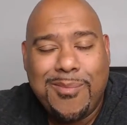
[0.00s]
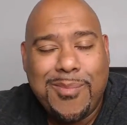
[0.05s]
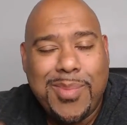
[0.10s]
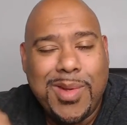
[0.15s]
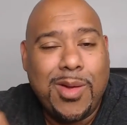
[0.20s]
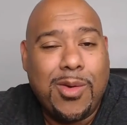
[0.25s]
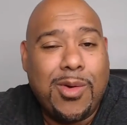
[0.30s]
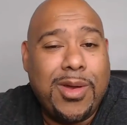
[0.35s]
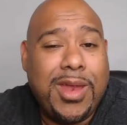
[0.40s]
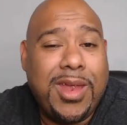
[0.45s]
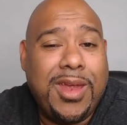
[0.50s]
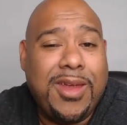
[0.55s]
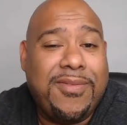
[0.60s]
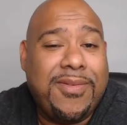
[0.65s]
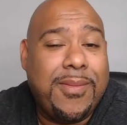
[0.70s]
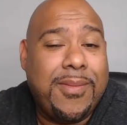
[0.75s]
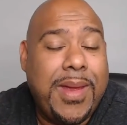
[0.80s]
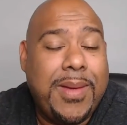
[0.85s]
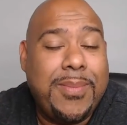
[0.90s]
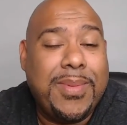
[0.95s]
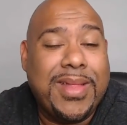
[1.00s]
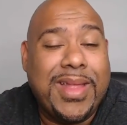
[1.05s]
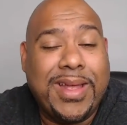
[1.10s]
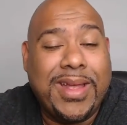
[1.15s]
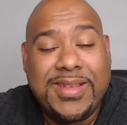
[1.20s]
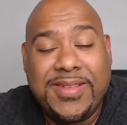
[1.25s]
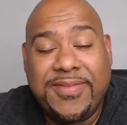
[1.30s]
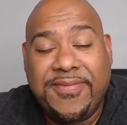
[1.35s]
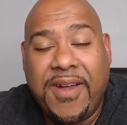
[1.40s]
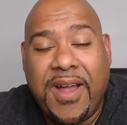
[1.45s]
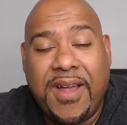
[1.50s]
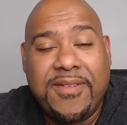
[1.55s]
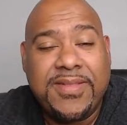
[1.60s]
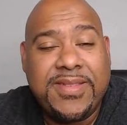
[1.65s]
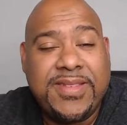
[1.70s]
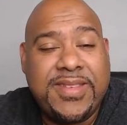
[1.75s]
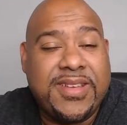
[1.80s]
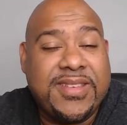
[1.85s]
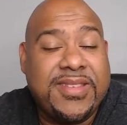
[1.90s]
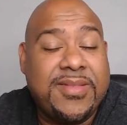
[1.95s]
Been on here for maybe like 5 or
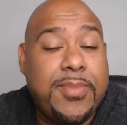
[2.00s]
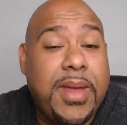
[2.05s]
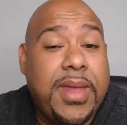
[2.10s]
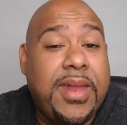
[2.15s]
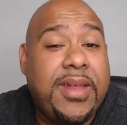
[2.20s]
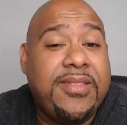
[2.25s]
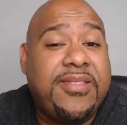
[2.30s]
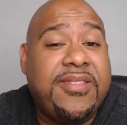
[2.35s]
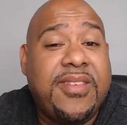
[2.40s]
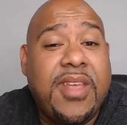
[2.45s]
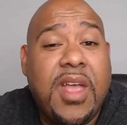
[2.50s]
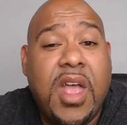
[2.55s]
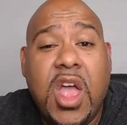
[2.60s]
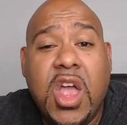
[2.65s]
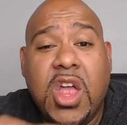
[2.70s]
6 minutes.